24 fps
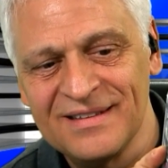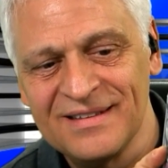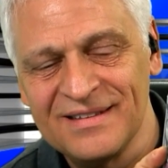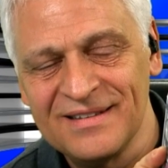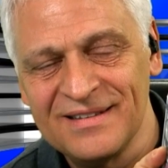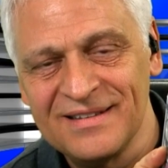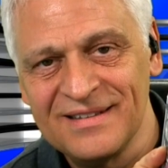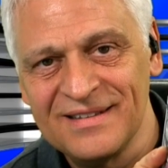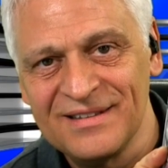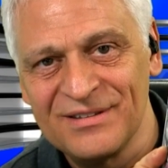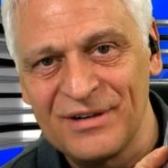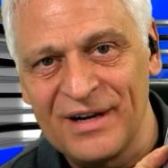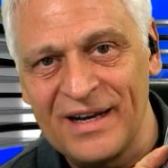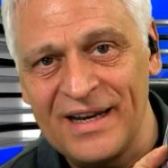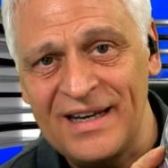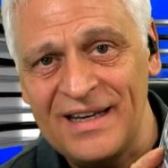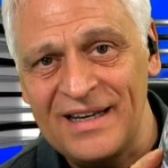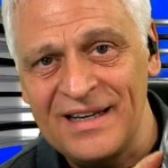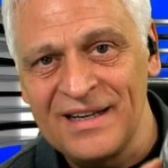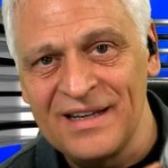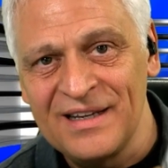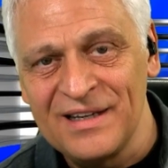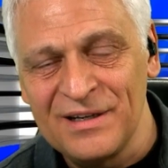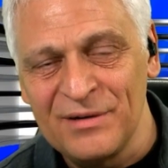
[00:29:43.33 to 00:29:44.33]
Right?
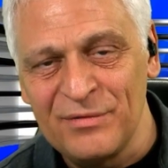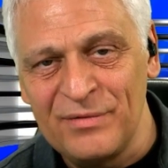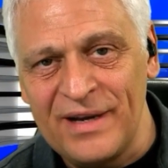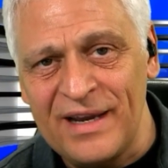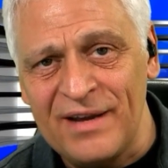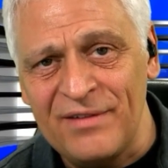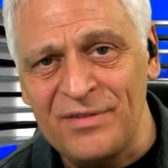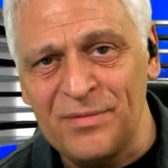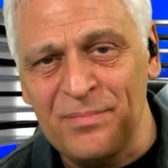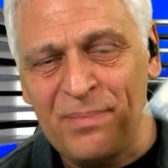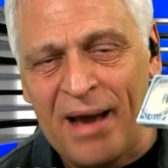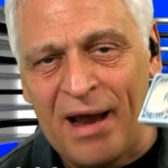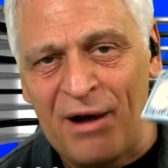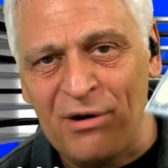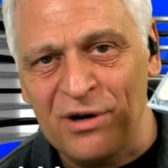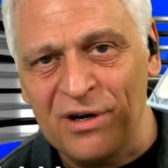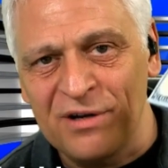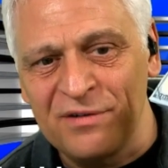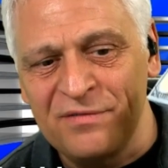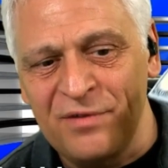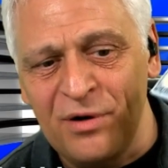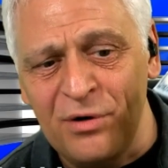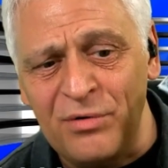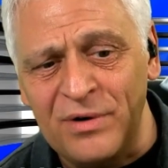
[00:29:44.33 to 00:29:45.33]
We have the power to
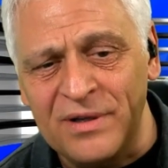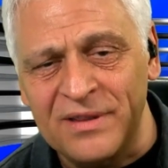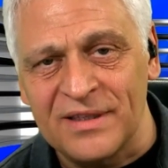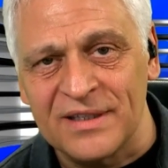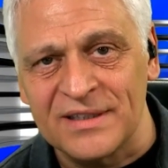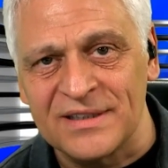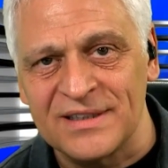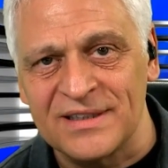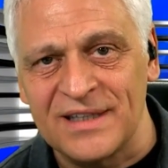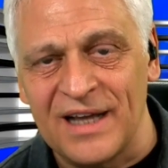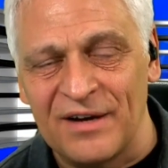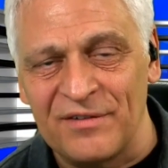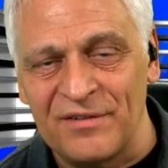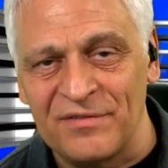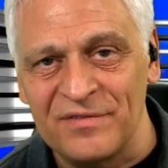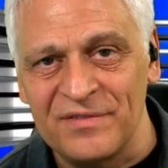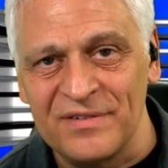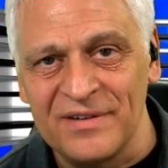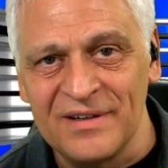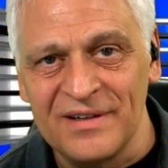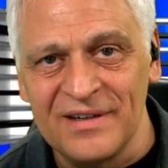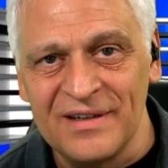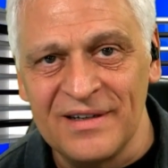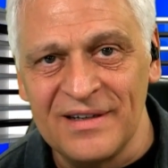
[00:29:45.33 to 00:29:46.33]
vote with this stuff.
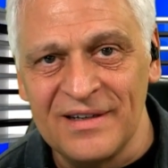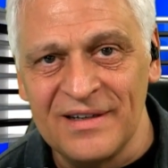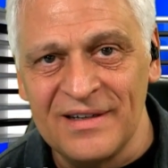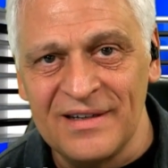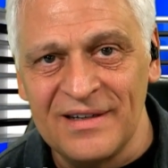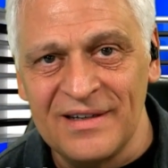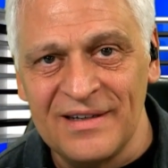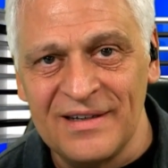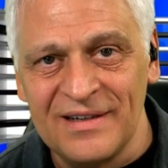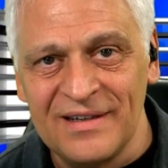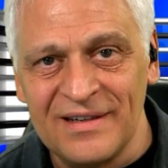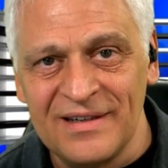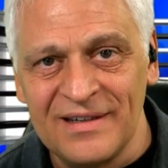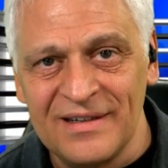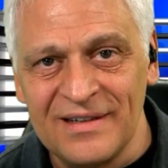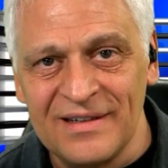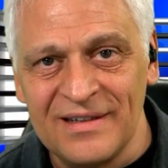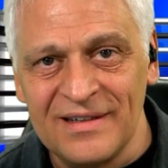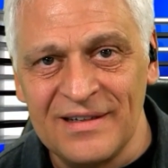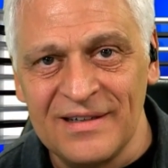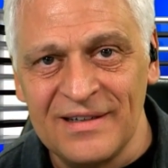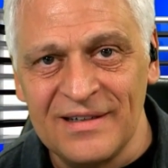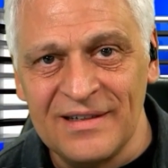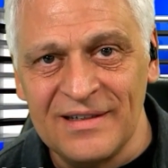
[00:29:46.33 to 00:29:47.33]

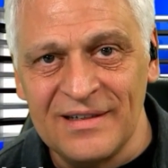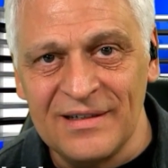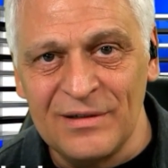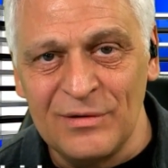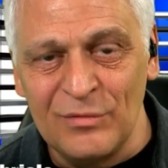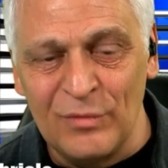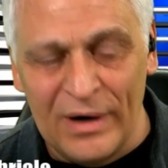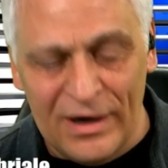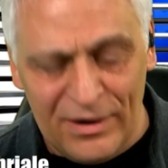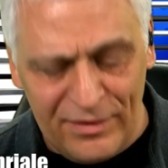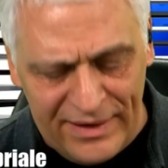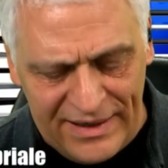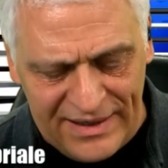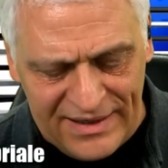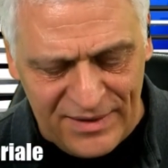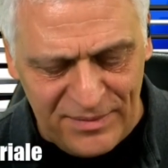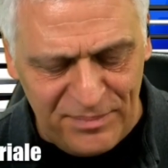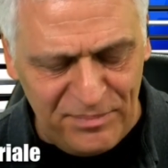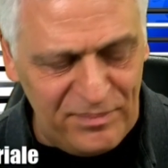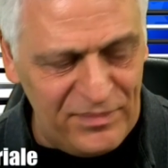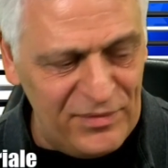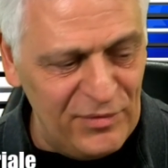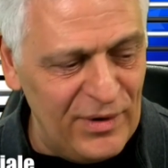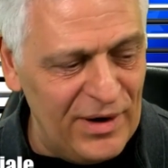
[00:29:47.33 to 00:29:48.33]
Where
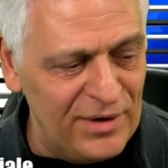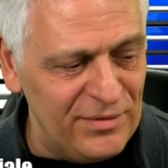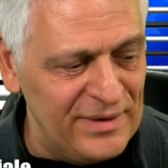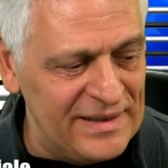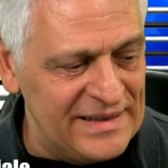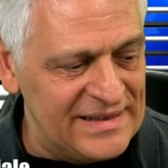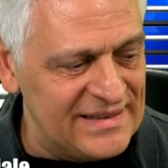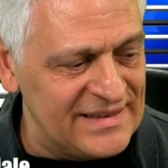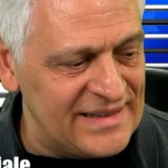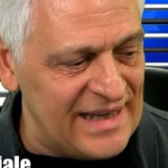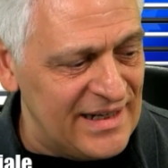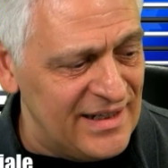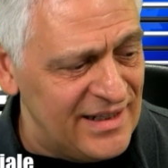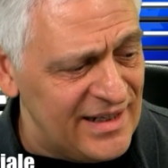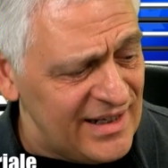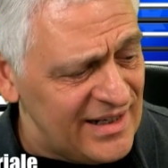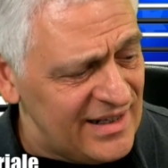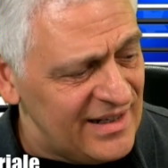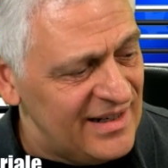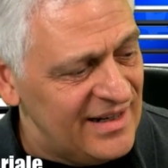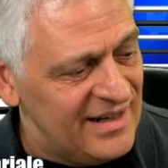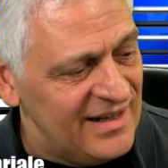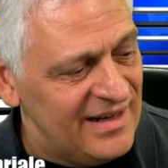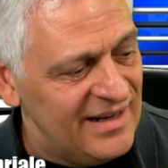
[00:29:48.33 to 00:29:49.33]
we send it,
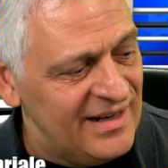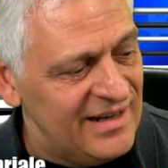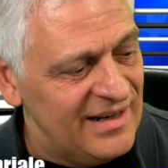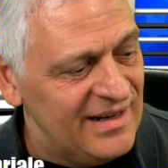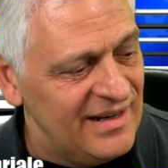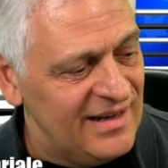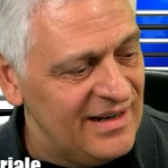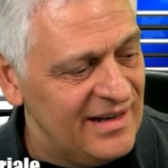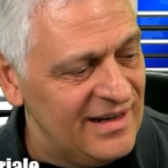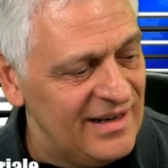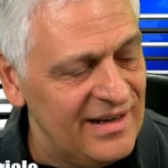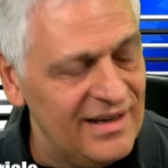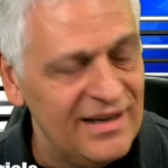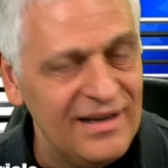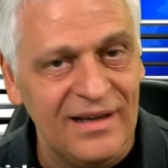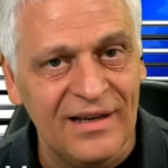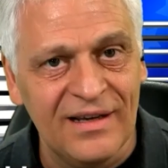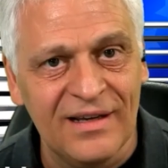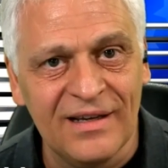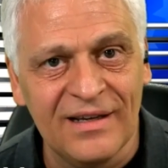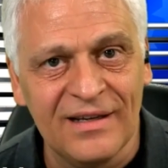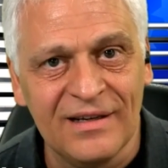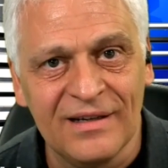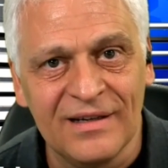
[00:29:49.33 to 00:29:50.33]

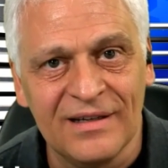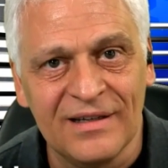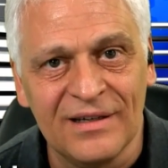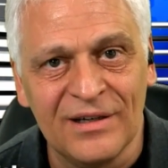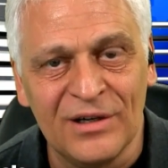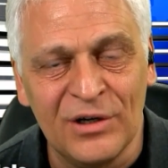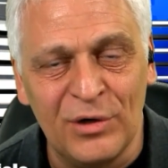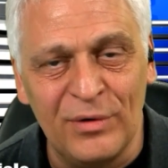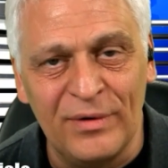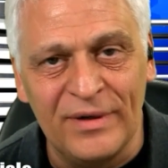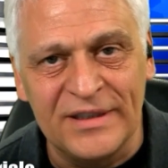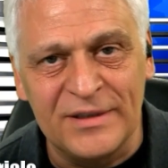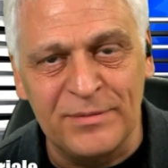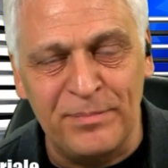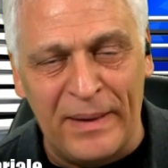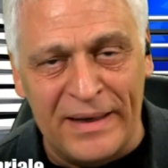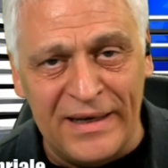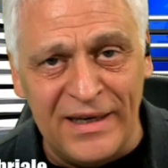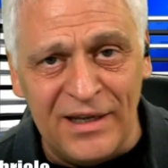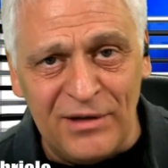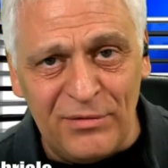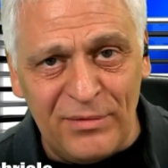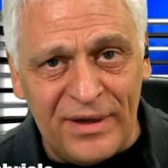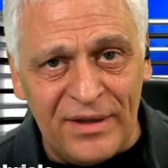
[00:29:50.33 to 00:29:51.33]
who we spend
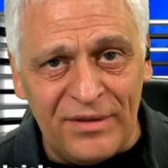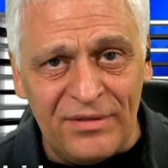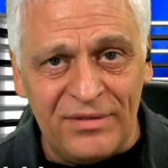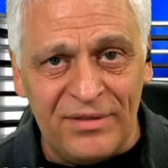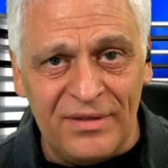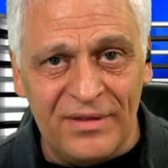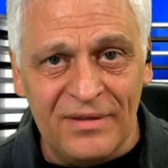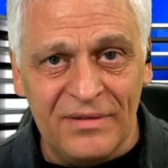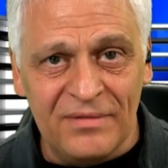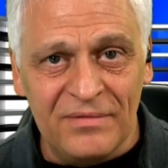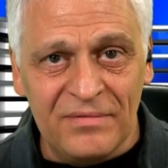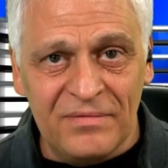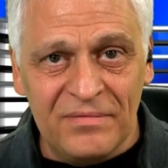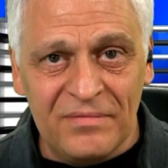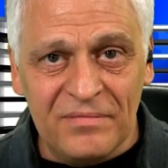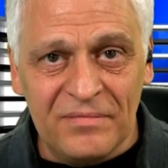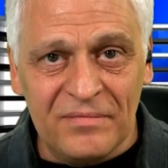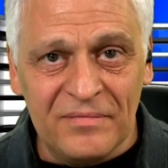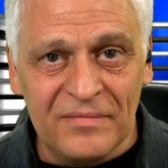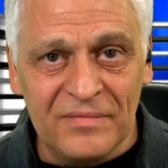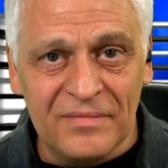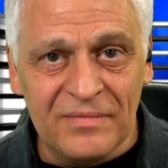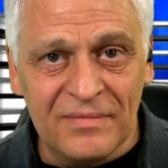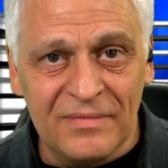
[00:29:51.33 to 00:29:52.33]
it with,
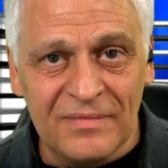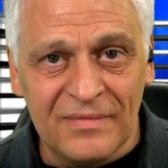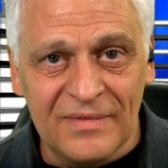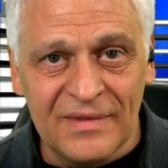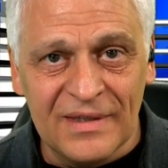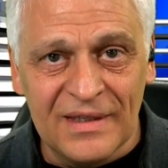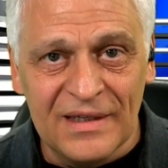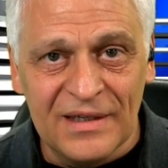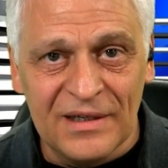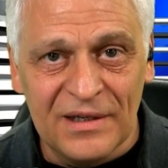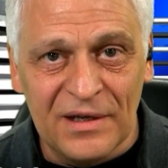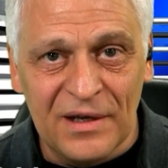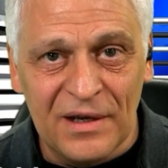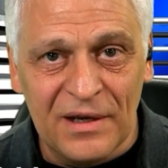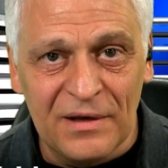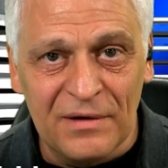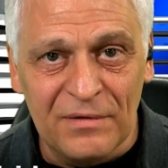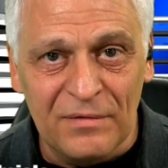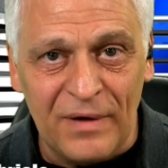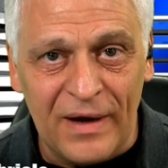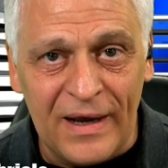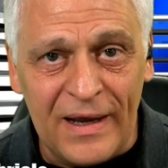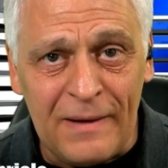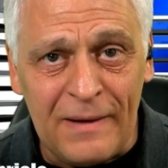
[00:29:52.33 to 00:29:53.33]
right?